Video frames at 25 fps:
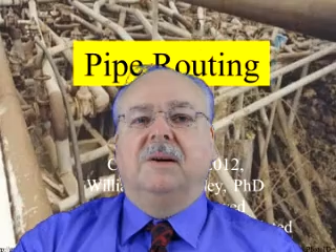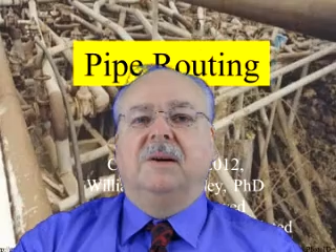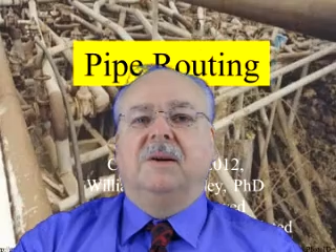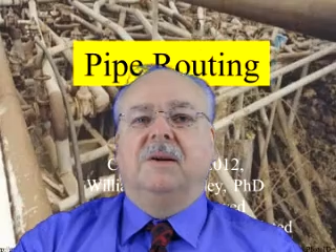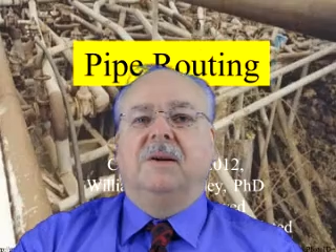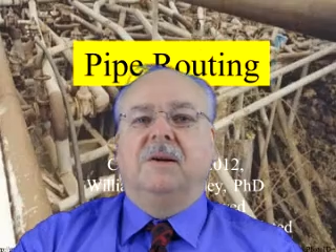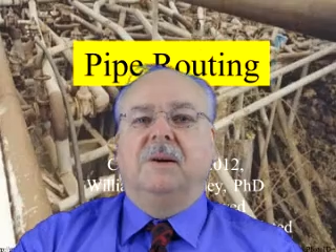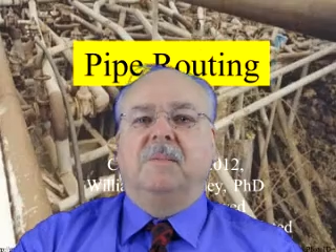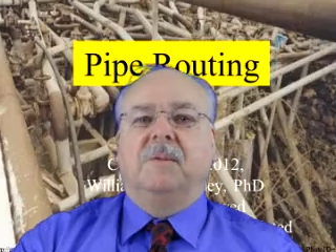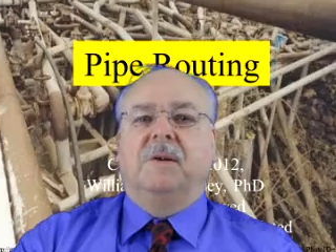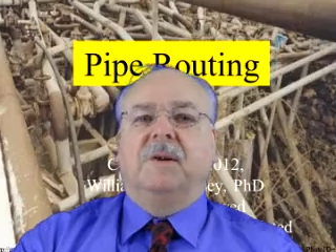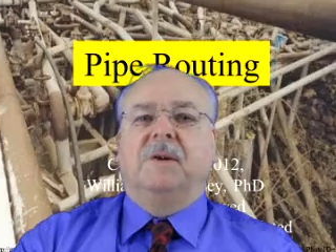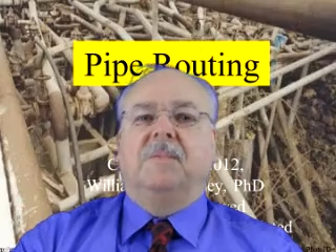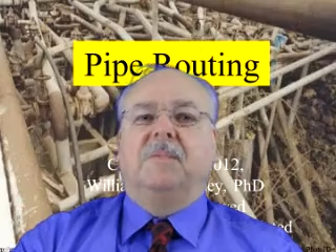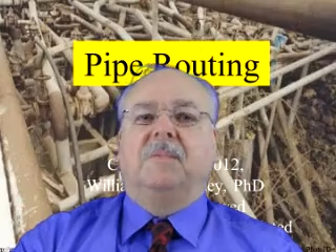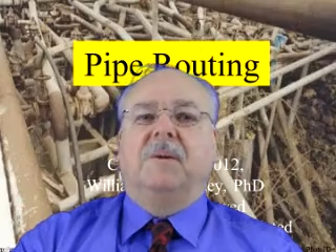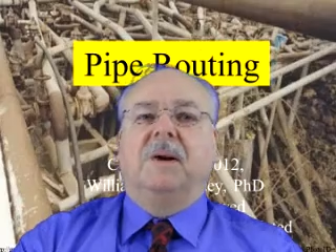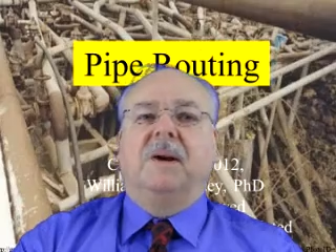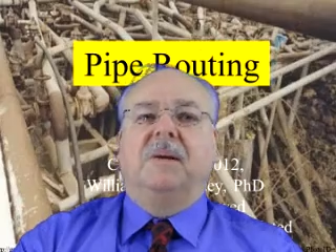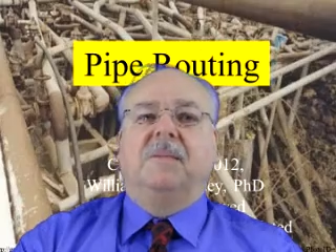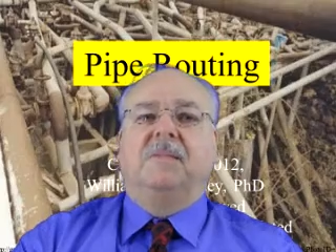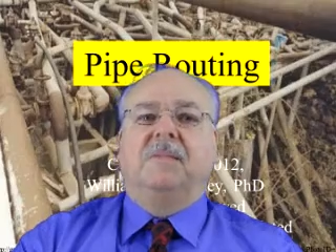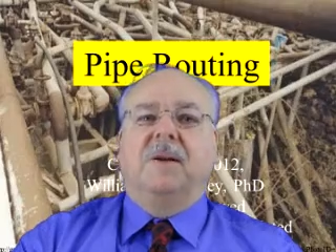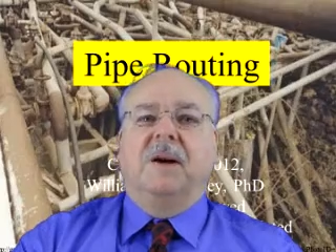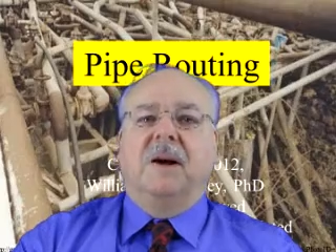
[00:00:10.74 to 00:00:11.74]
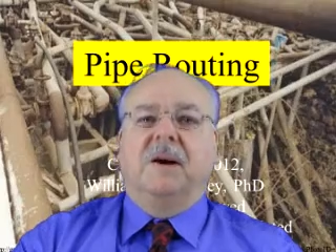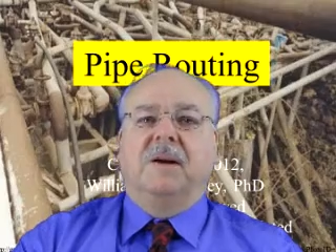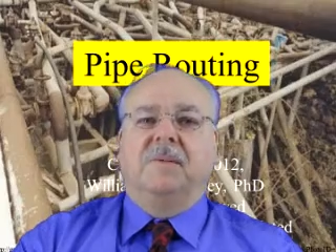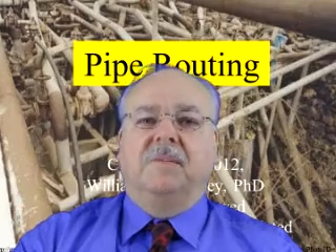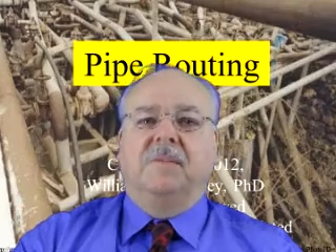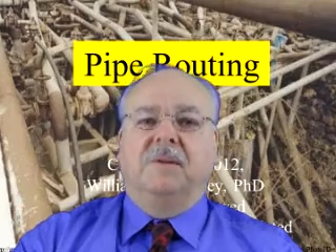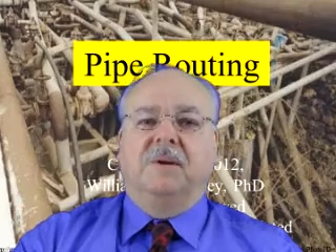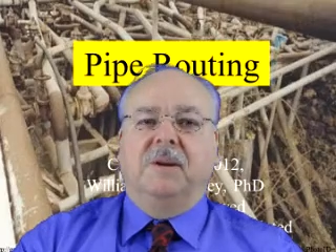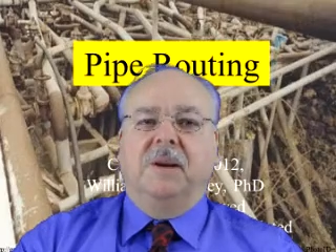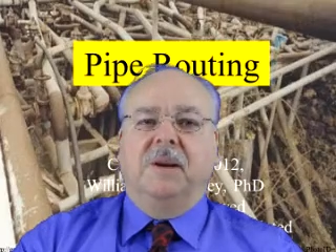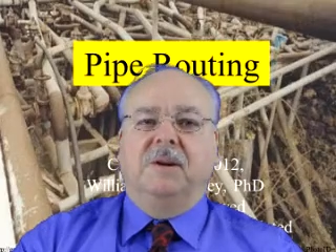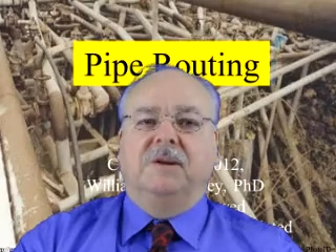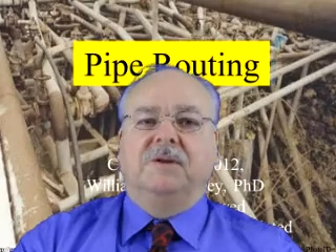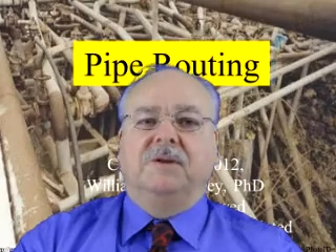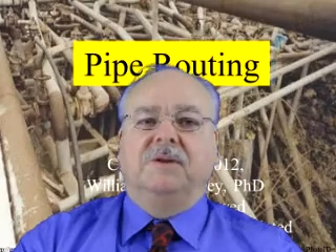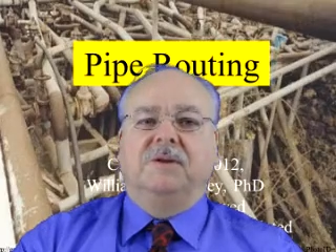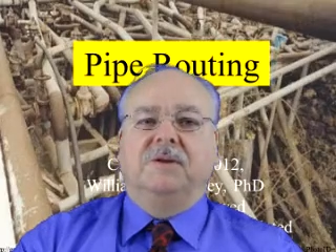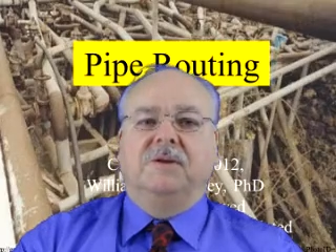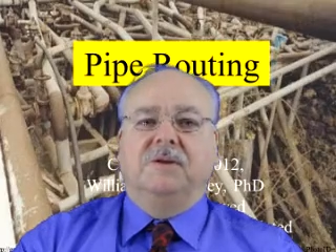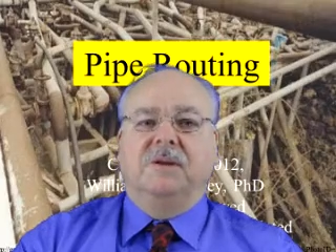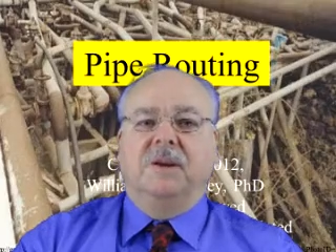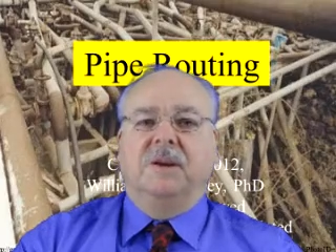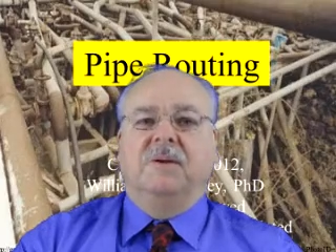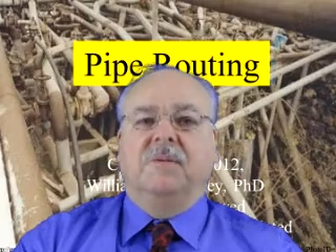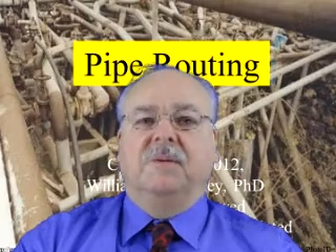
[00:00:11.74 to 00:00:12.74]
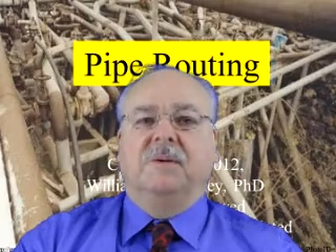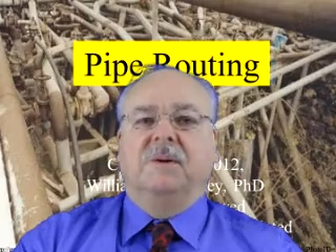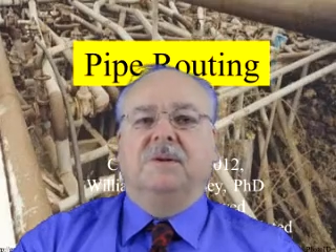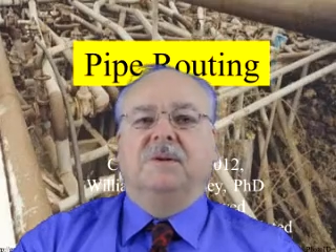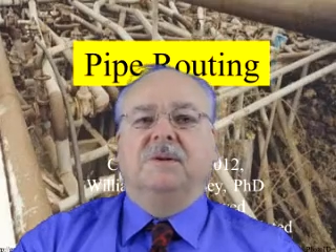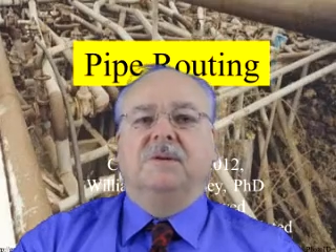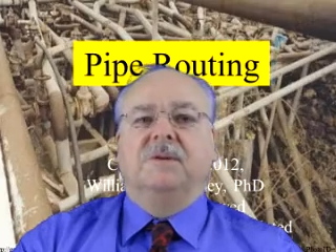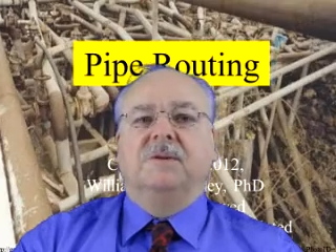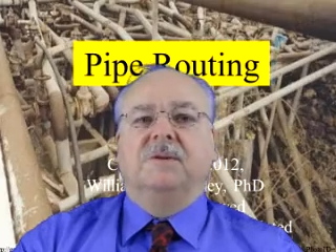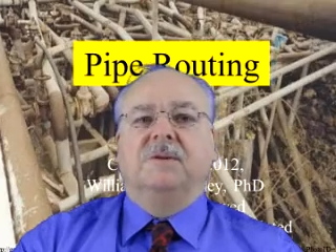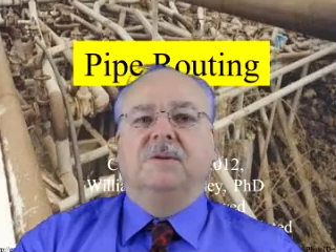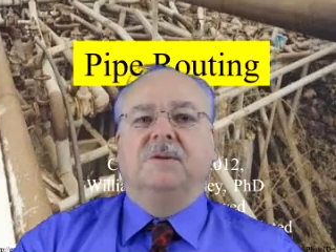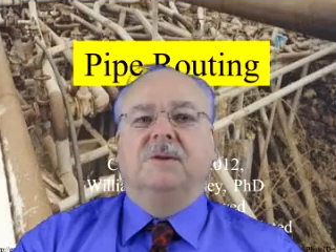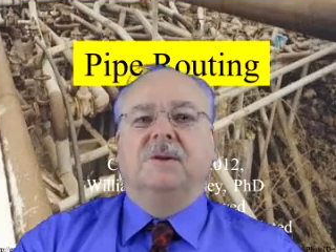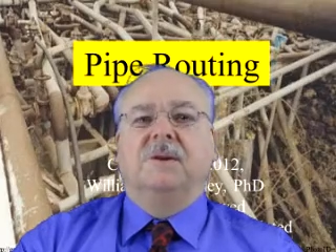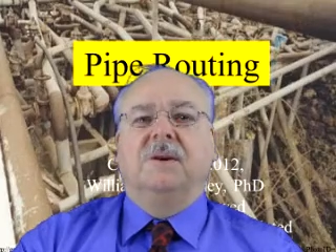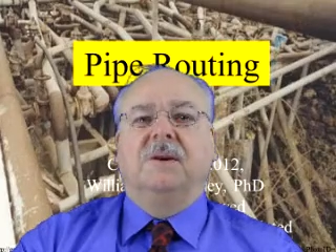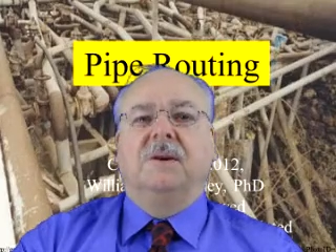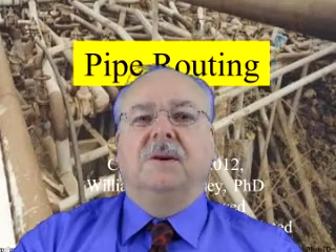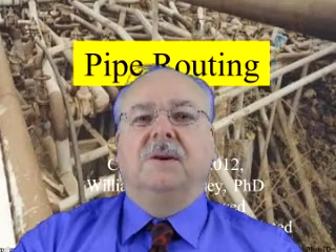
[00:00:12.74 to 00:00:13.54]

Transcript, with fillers: typical pipe documentation sequences,